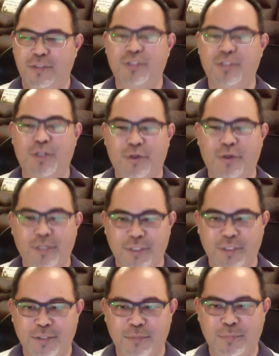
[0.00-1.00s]

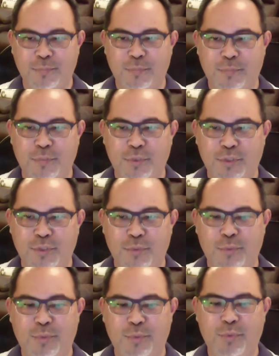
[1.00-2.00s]
discouraging.
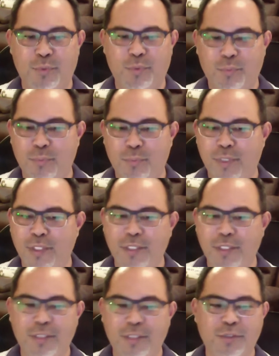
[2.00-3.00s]
So we
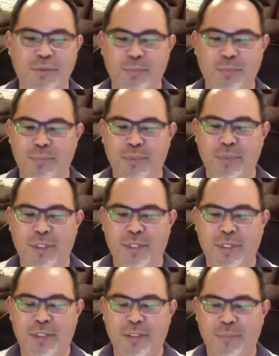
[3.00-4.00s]
really need to
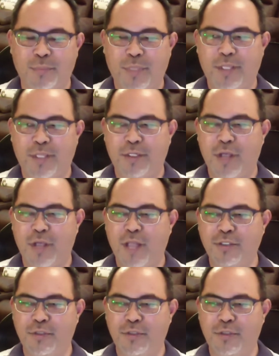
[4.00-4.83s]
make an